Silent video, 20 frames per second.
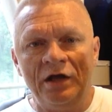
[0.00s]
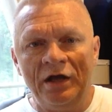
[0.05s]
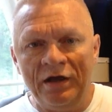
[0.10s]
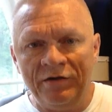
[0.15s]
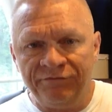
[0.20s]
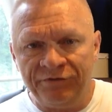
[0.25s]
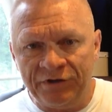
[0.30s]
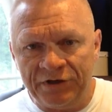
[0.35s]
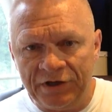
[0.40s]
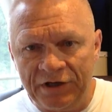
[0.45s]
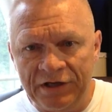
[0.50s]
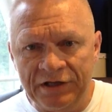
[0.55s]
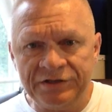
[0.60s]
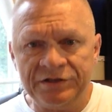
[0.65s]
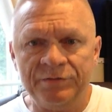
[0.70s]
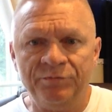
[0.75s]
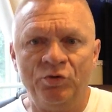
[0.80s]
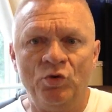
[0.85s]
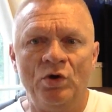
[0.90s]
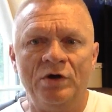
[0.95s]
If it
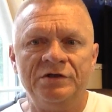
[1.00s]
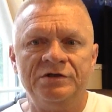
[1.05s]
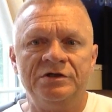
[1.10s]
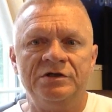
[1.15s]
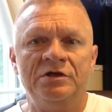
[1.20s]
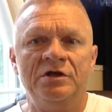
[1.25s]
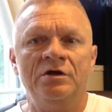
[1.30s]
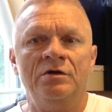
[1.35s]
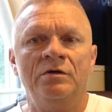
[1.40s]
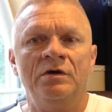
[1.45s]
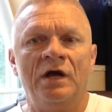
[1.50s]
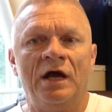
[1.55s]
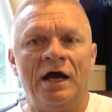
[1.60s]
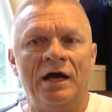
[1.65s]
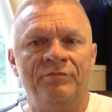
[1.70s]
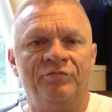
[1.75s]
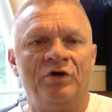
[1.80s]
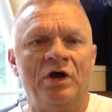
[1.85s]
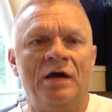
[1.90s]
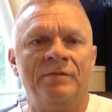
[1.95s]
is important to you,
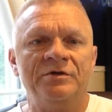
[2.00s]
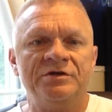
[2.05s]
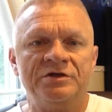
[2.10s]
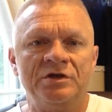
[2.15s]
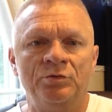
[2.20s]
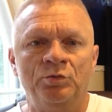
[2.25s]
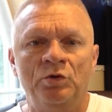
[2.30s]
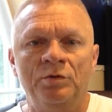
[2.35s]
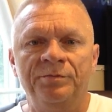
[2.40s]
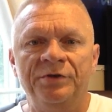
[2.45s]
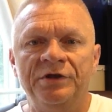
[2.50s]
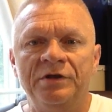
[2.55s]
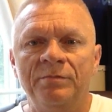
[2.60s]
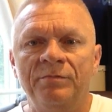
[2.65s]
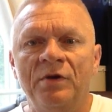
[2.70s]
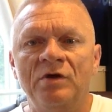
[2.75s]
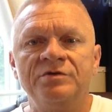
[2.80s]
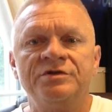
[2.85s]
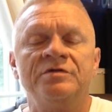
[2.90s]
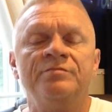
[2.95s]
I promise it will be the
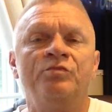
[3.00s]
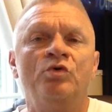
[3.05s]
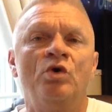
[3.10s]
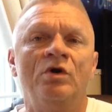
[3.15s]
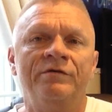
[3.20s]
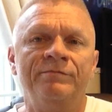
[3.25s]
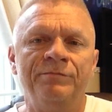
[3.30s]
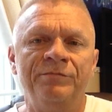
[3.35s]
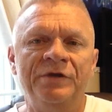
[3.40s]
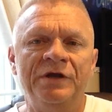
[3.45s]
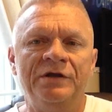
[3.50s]
most important,